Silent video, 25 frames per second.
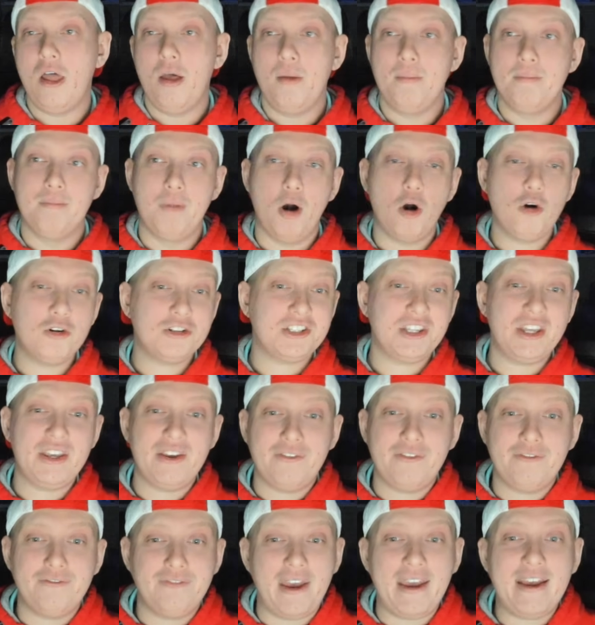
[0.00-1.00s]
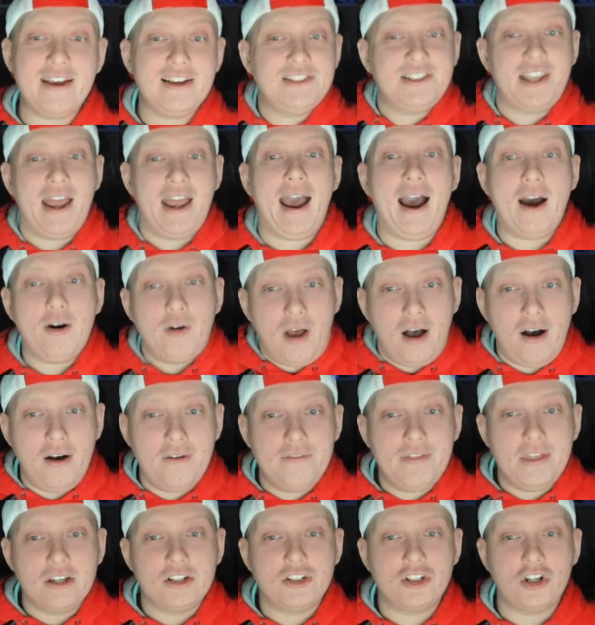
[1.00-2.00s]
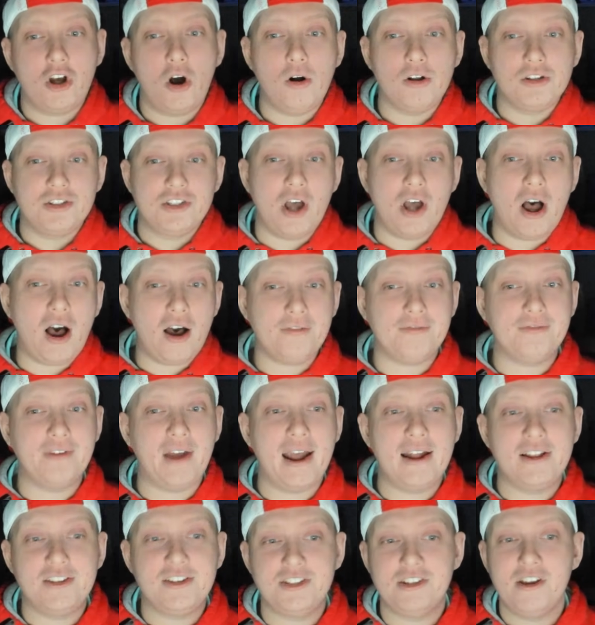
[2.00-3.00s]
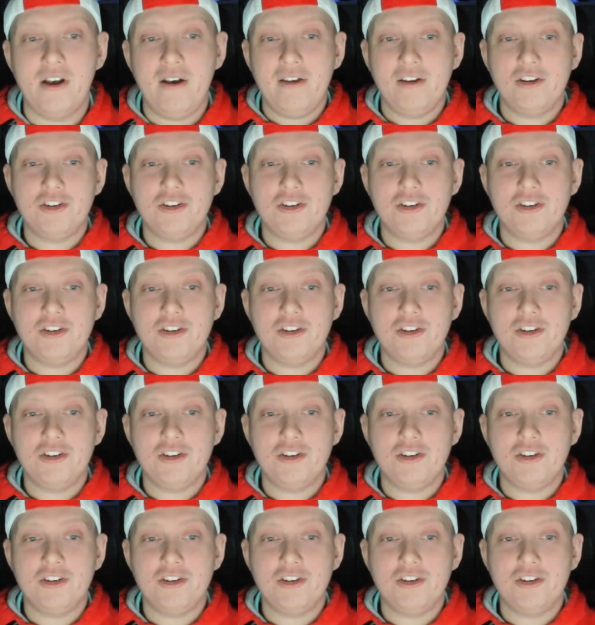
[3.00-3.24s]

mostly phased out of this Colts offense,